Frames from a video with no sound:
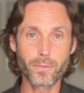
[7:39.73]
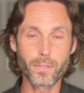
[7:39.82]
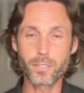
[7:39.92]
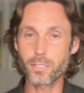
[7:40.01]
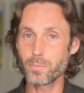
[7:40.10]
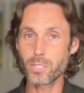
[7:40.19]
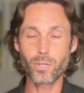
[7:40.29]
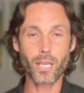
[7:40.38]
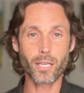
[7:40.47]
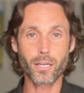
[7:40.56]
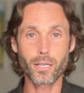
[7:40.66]
It doesn't mean you
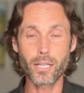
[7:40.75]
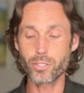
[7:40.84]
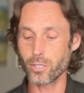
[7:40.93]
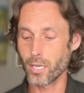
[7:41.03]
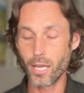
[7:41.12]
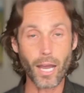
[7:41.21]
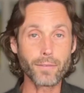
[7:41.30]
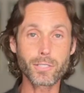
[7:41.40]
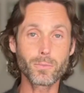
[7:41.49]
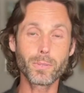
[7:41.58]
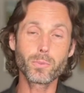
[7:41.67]
can't get an agent. I've
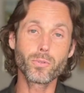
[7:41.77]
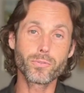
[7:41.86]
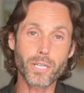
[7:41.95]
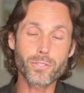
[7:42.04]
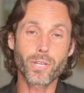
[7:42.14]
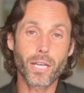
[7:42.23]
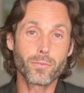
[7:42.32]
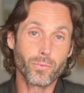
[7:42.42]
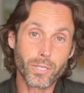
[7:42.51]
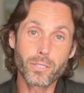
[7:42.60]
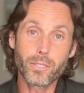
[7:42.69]
seen people who have actually gotten
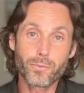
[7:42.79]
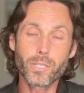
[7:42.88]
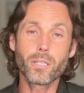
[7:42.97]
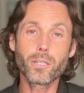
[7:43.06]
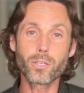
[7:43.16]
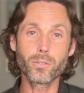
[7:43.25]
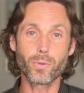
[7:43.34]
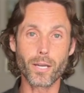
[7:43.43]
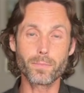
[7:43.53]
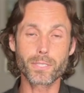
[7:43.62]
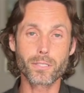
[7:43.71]
really, really good
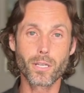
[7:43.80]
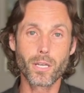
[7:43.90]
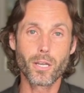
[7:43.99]
reps,